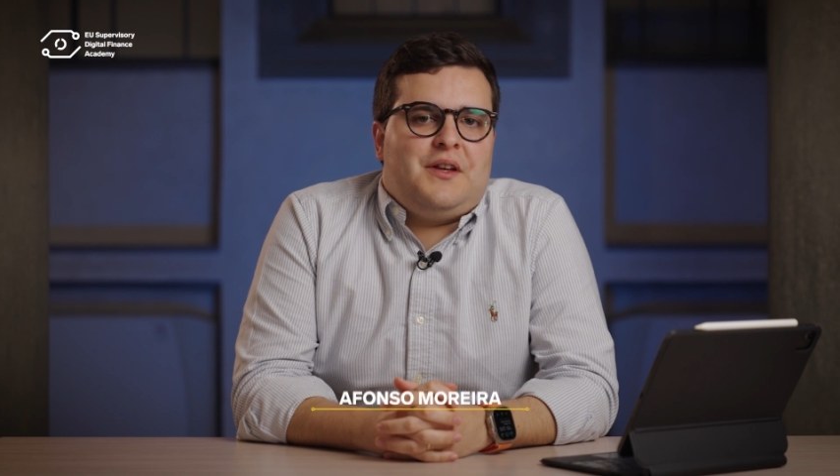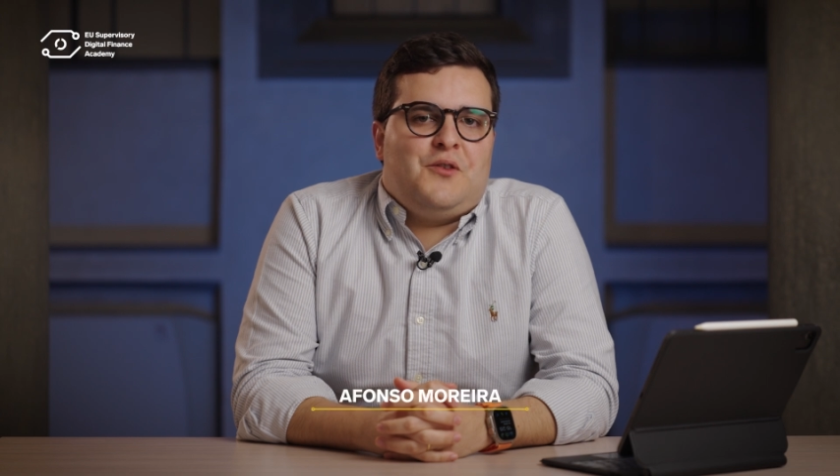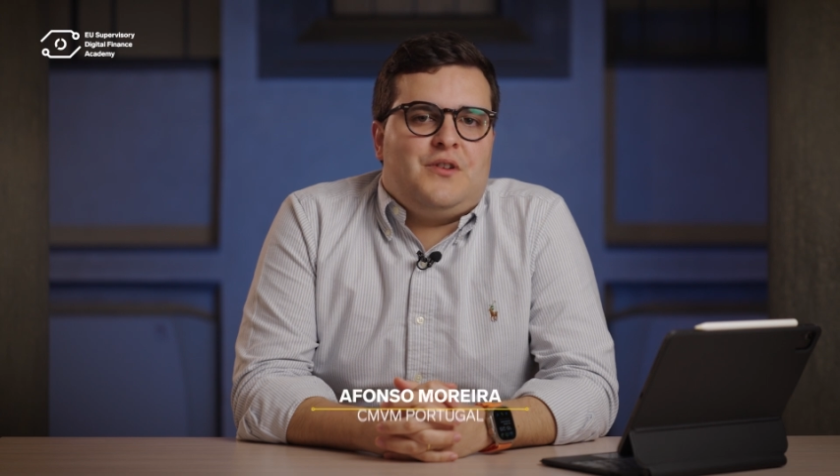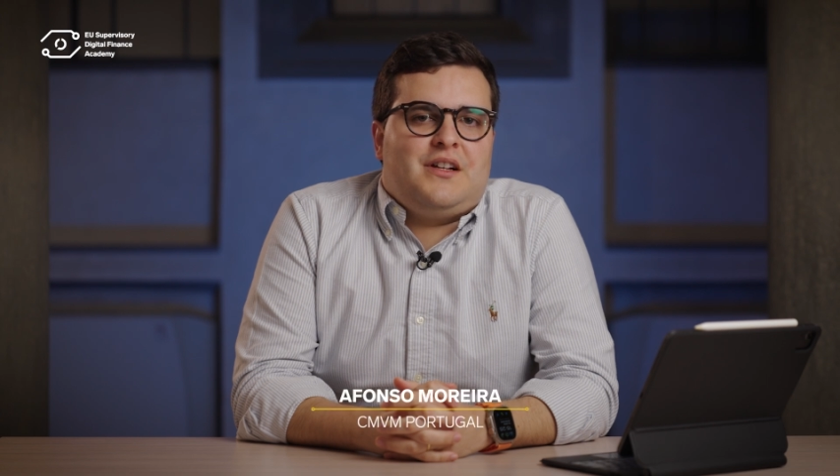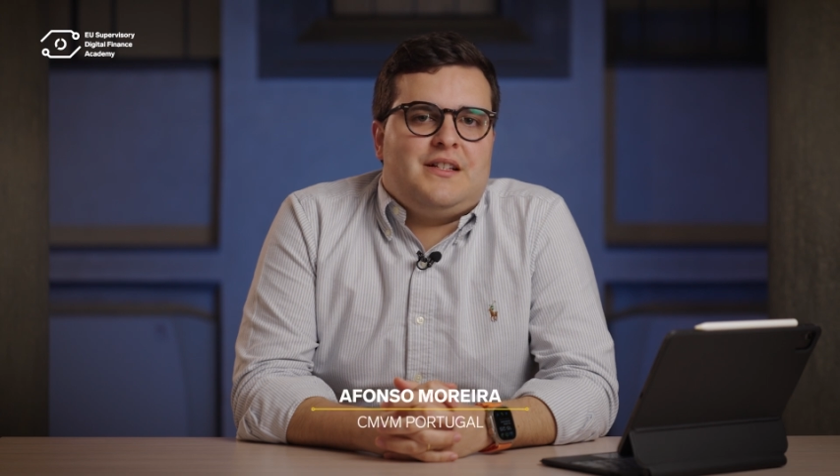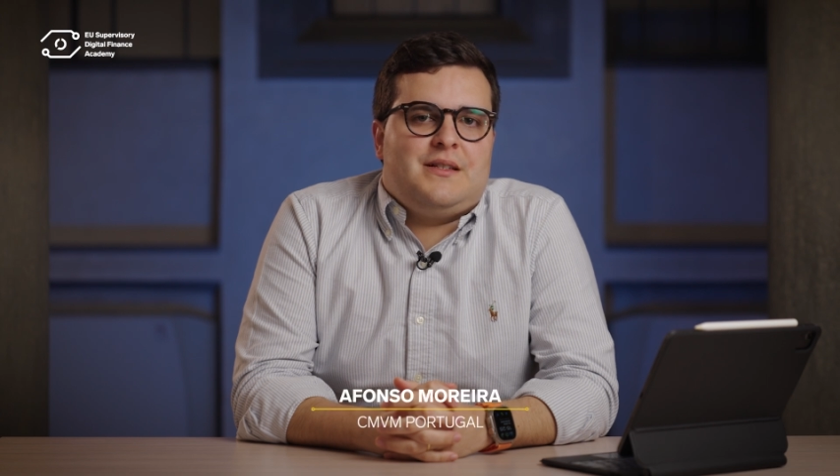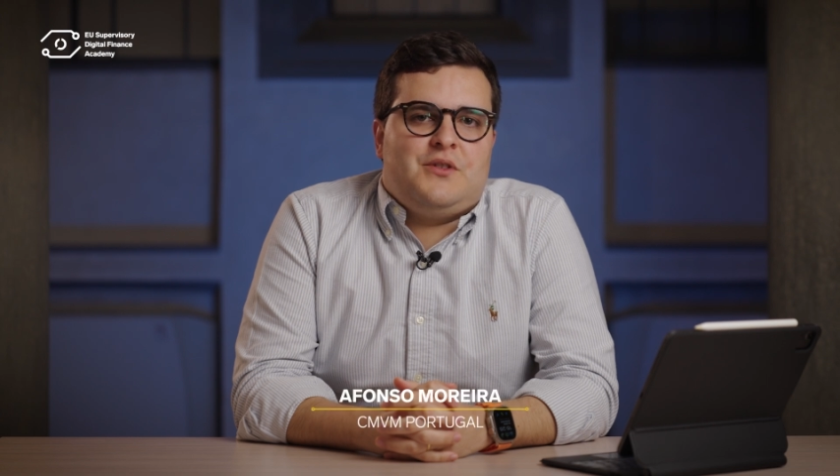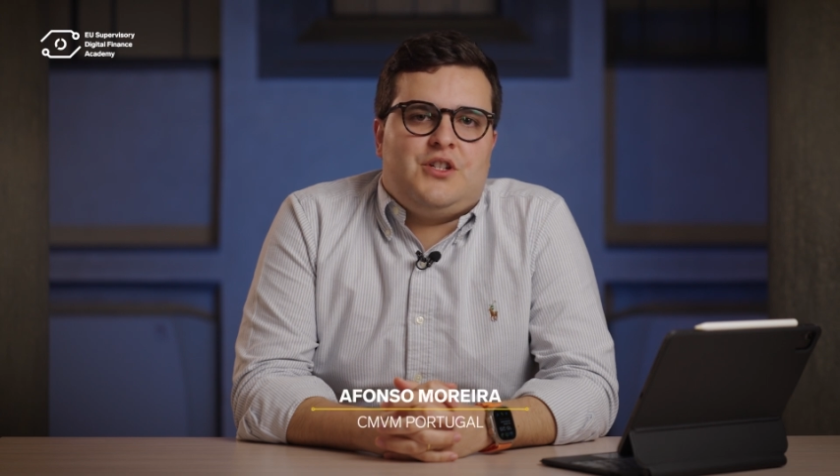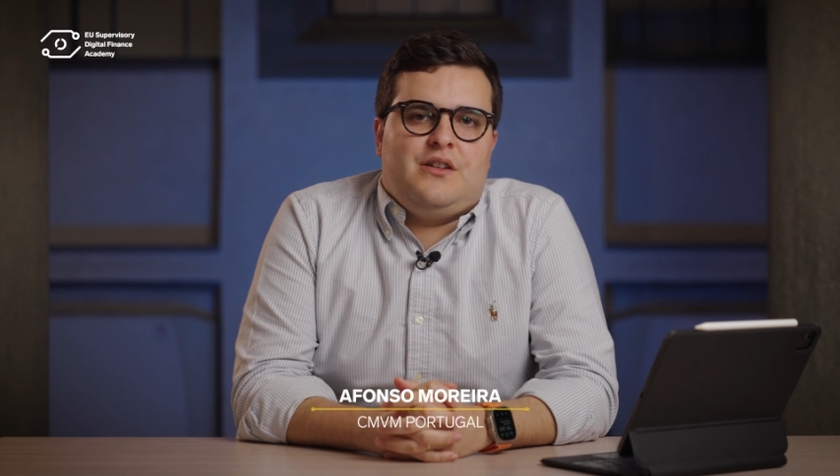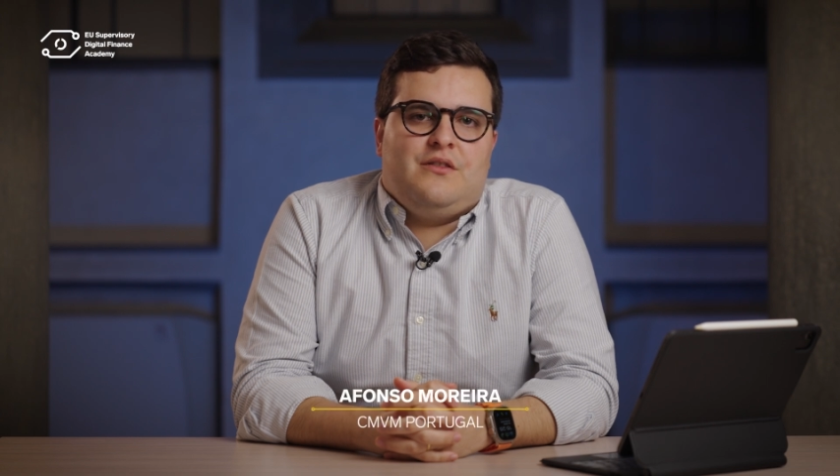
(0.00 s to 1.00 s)
I work as a
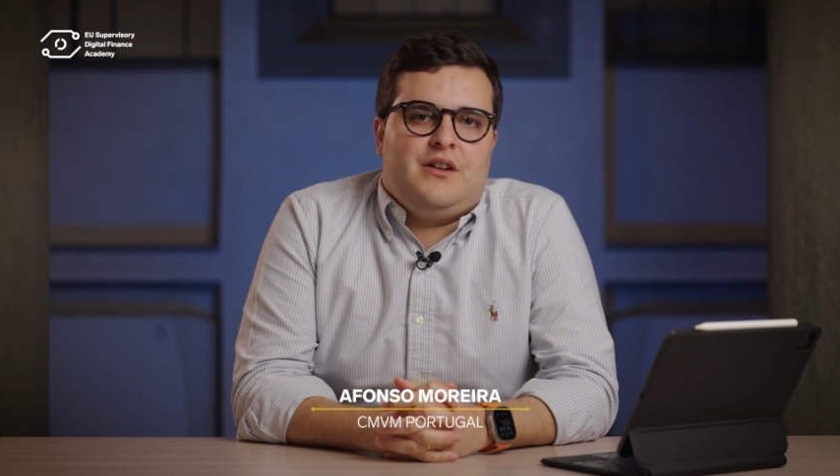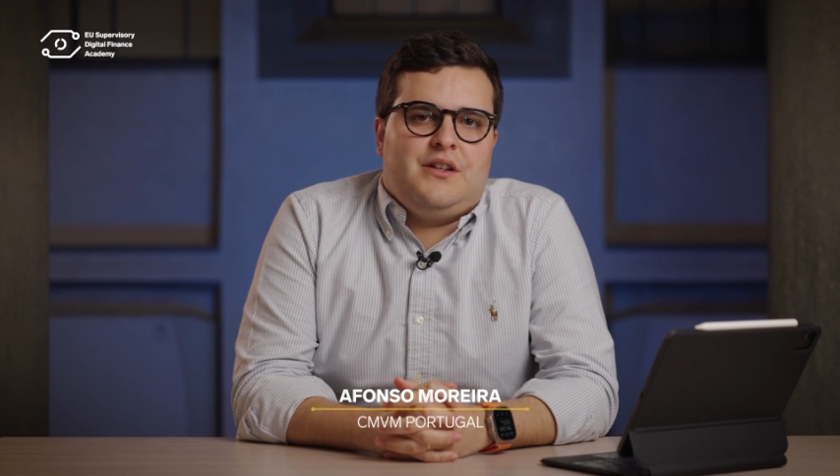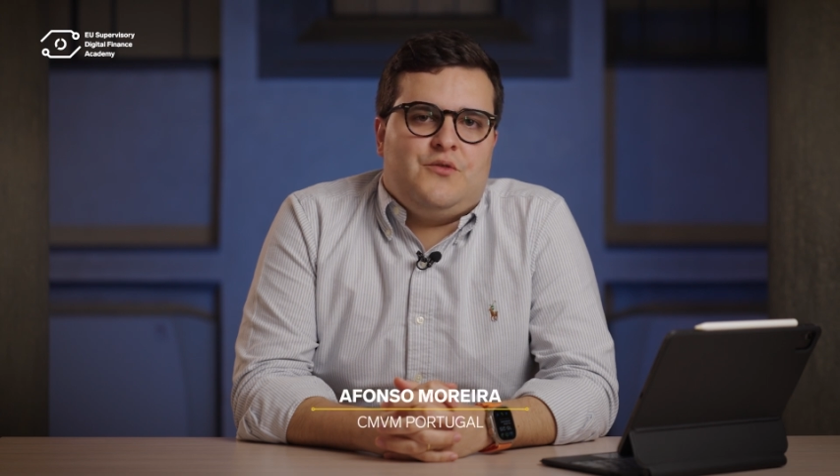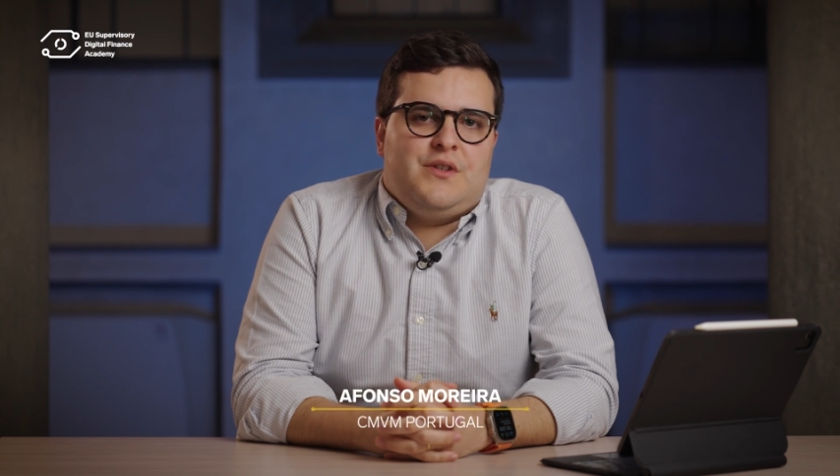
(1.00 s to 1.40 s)
machine learning